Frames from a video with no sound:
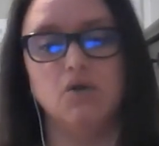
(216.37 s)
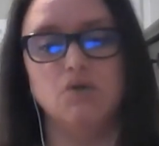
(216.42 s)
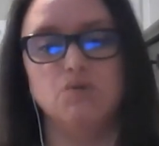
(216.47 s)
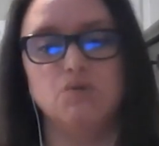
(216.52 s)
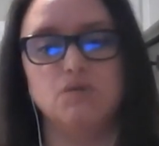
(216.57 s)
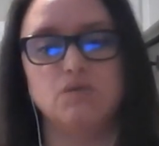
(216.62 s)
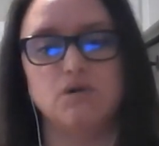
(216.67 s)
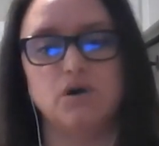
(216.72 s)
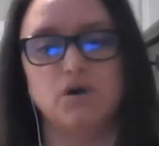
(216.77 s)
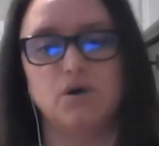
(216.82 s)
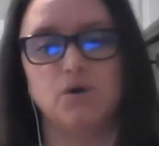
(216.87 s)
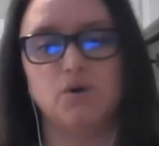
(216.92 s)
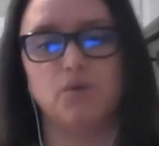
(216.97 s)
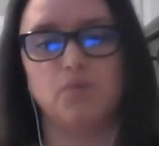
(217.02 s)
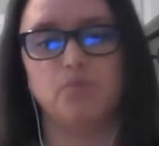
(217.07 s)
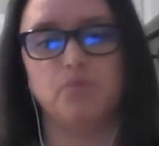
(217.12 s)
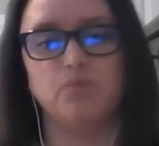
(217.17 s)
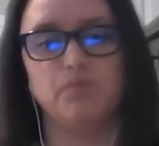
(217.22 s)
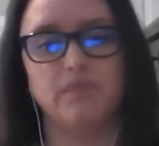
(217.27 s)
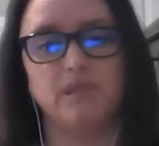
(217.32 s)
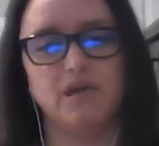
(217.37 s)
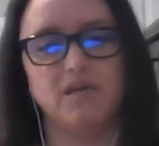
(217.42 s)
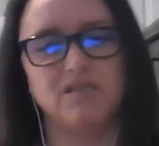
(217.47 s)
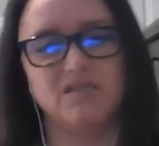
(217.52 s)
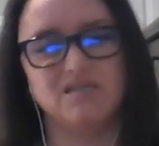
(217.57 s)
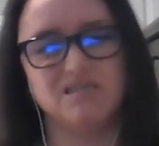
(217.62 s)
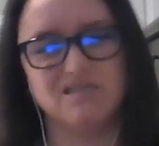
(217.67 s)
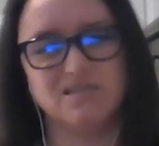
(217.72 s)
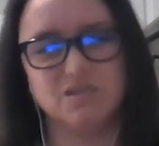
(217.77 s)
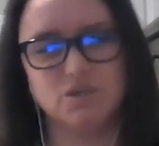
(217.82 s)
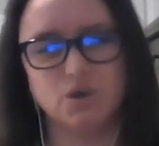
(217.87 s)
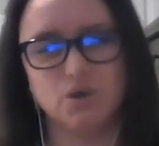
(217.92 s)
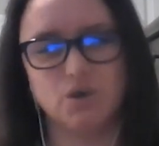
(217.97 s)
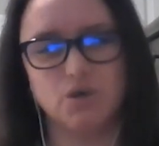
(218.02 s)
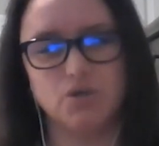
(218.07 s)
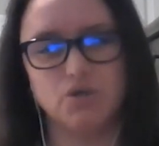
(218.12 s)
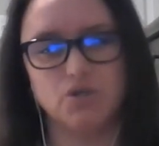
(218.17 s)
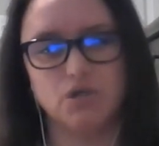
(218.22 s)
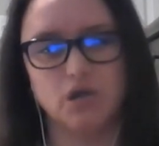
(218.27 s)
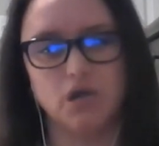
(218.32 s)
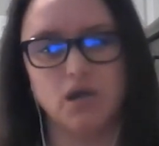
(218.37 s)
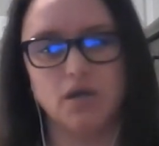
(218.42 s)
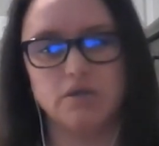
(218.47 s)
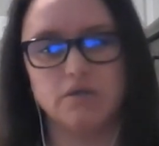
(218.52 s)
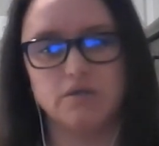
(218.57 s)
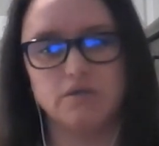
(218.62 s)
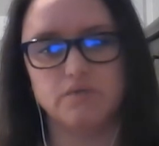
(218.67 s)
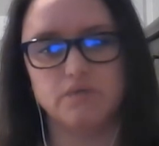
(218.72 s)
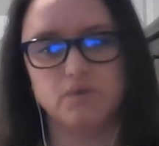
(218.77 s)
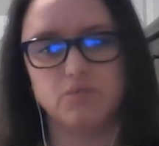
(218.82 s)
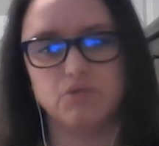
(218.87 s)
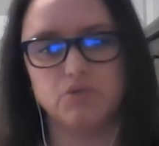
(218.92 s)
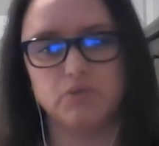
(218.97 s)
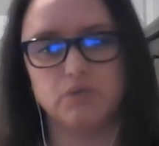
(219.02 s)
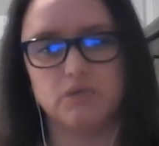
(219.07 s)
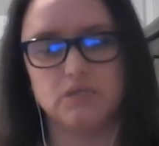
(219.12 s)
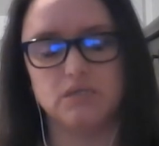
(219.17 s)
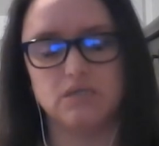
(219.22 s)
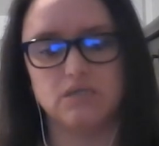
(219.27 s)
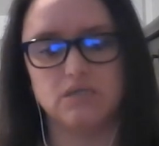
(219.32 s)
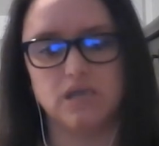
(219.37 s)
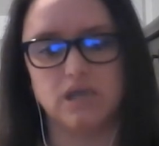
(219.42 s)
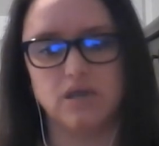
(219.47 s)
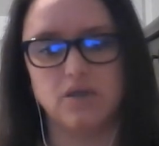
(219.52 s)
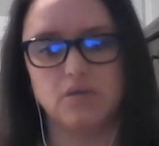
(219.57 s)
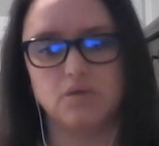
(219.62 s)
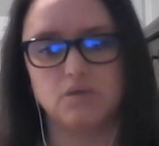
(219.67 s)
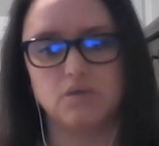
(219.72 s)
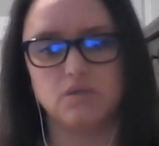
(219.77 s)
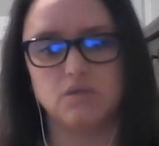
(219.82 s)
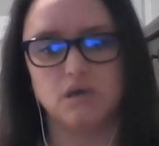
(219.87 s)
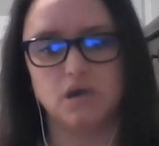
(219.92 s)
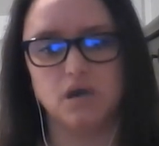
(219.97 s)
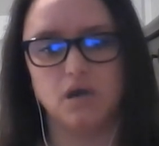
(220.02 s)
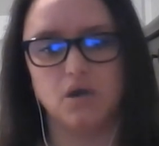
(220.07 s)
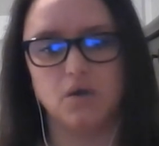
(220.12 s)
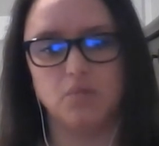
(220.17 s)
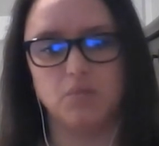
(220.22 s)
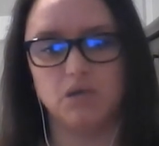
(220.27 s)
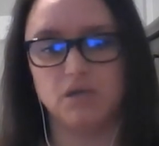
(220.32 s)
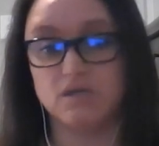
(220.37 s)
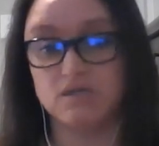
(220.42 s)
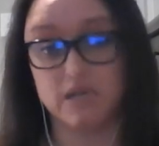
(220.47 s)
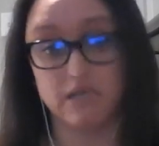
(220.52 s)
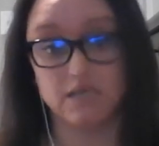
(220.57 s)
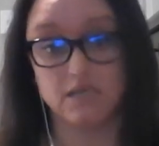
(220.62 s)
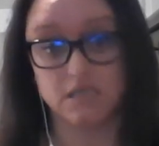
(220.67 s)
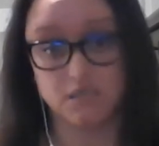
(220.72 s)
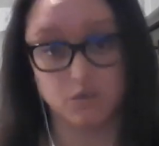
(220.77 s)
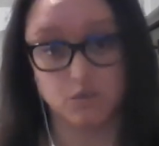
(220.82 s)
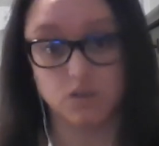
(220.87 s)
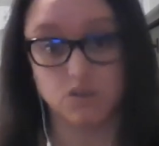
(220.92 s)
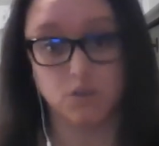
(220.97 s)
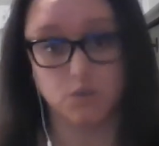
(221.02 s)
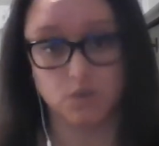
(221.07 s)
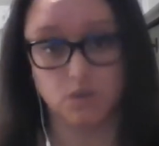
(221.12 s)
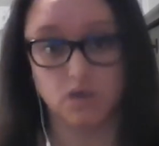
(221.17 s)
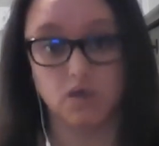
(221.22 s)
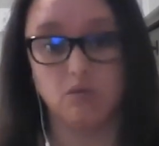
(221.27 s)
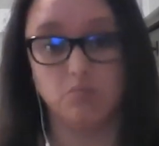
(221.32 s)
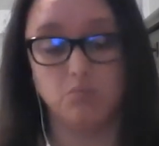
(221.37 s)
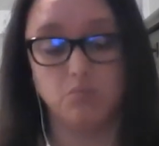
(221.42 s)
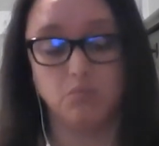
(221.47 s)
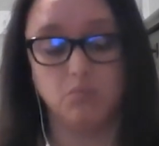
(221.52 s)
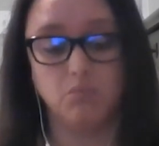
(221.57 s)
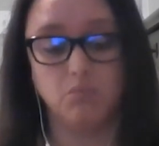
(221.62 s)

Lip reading: So not to discourage you guys from doing discounts, because I still do them